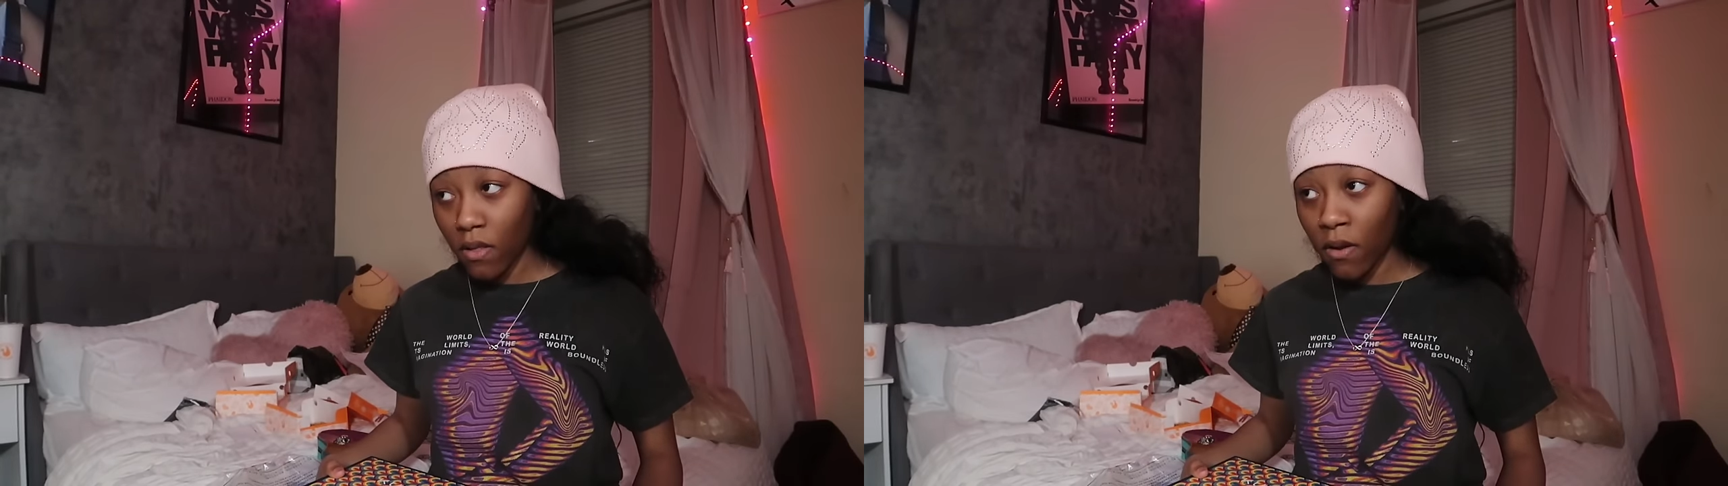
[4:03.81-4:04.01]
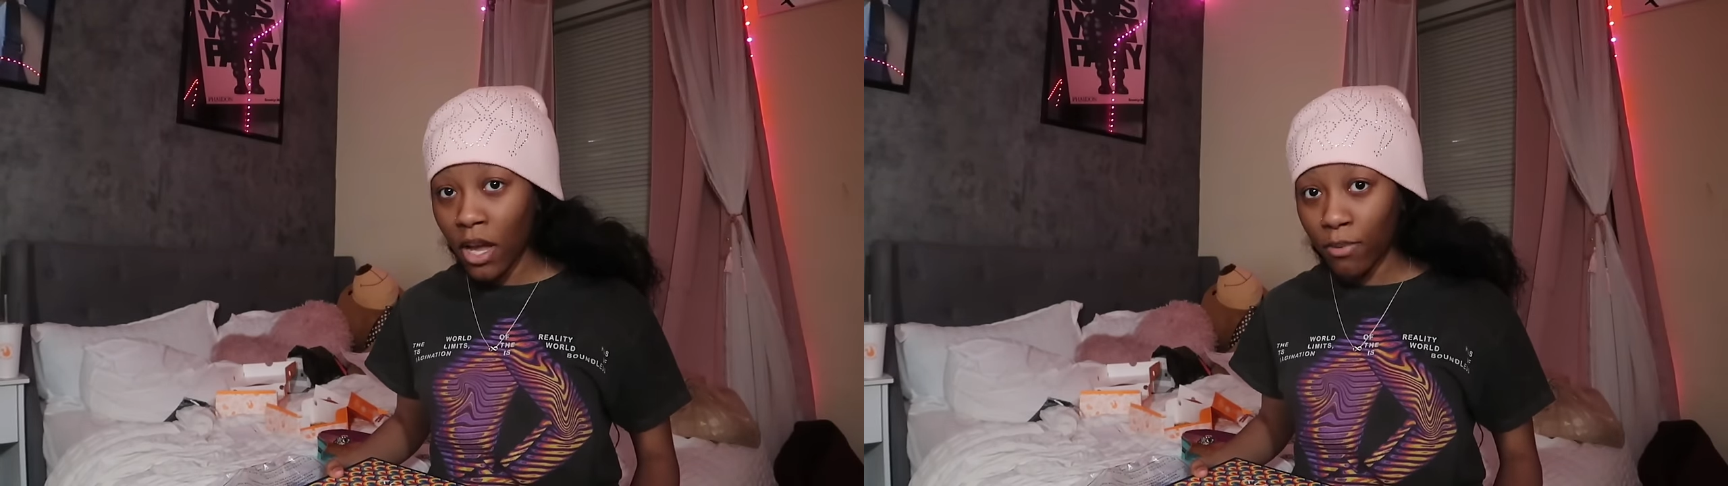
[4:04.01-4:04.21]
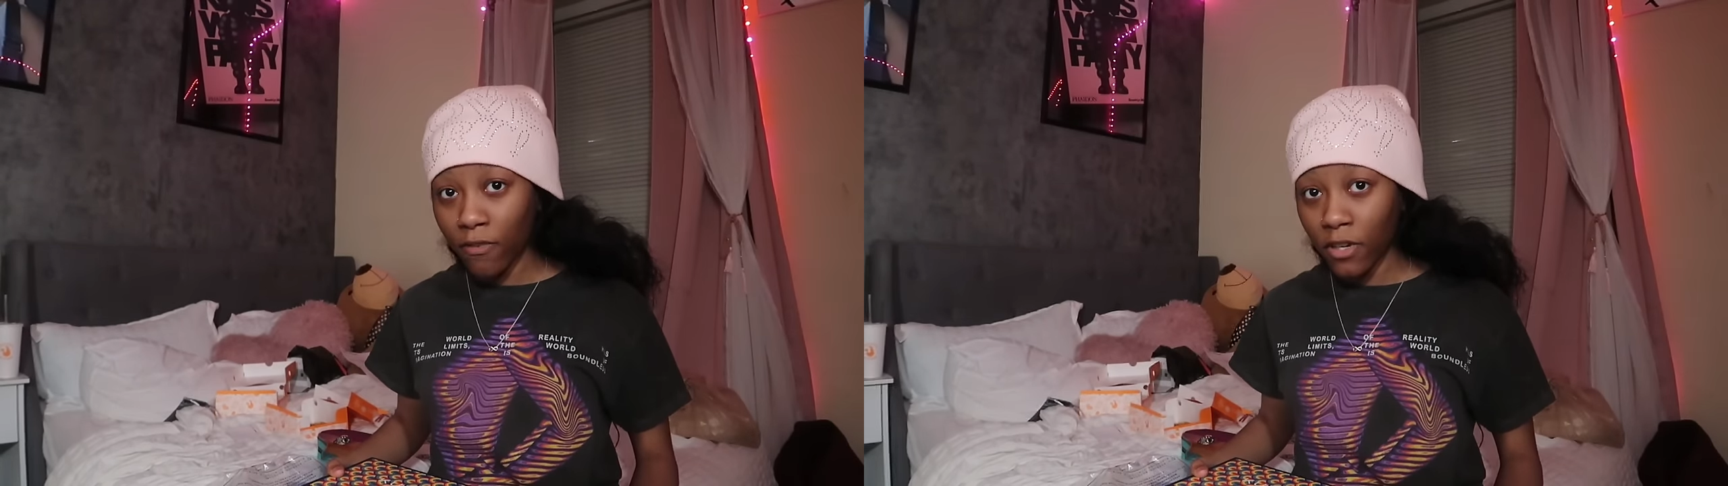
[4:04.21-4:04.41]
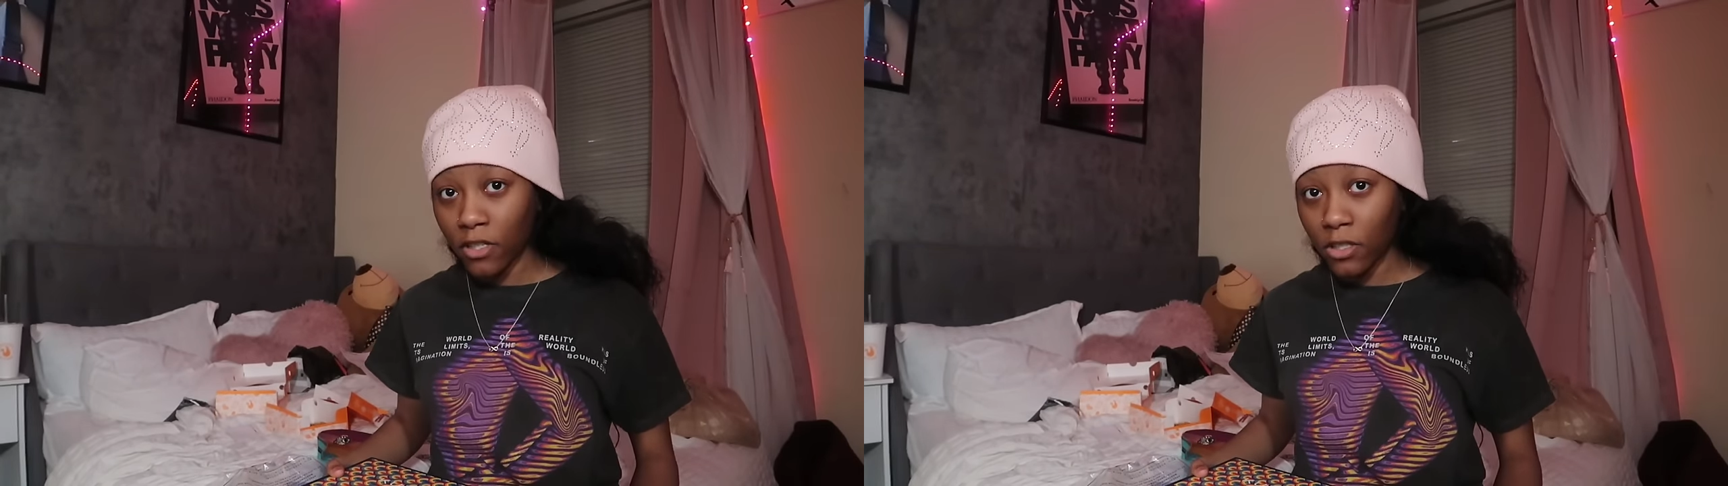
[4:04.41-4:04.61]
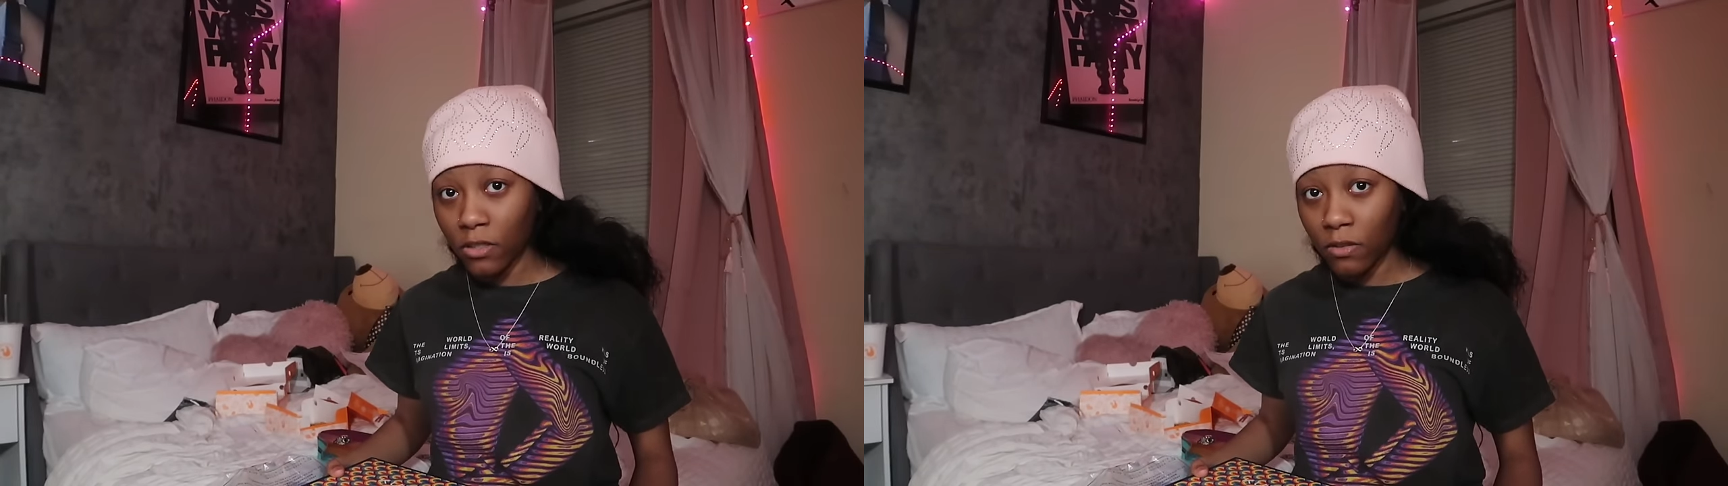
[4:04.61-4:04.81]
on April
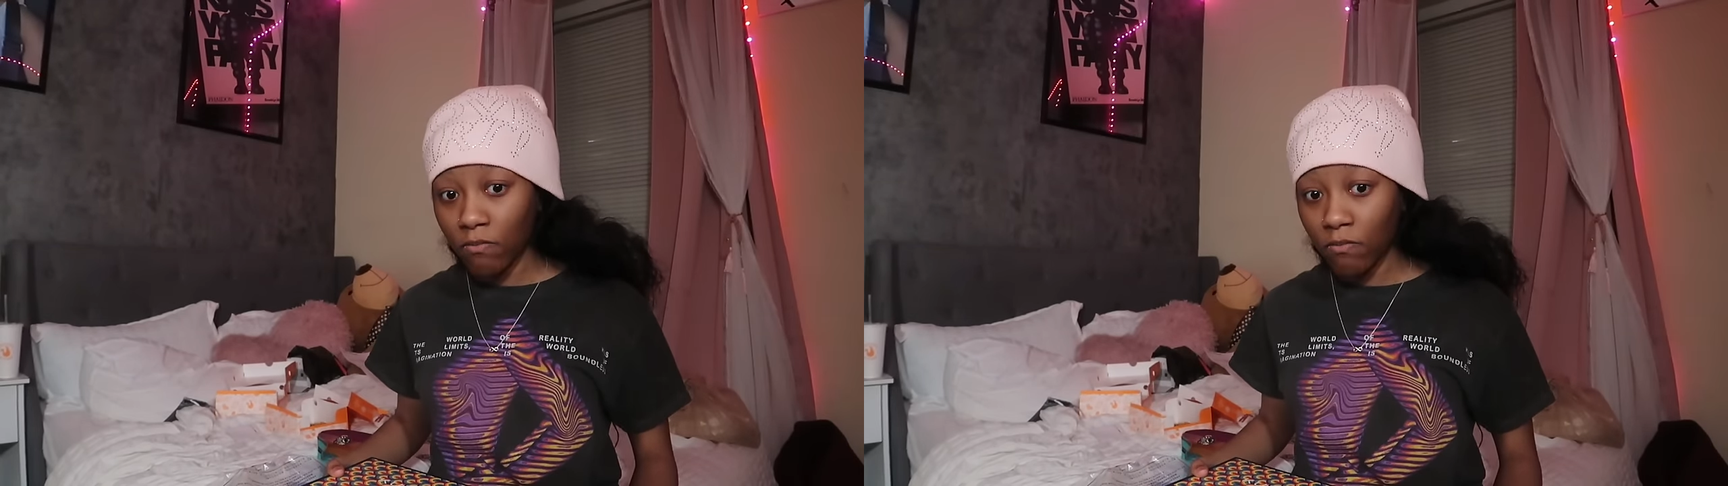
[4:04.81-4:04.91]
1st.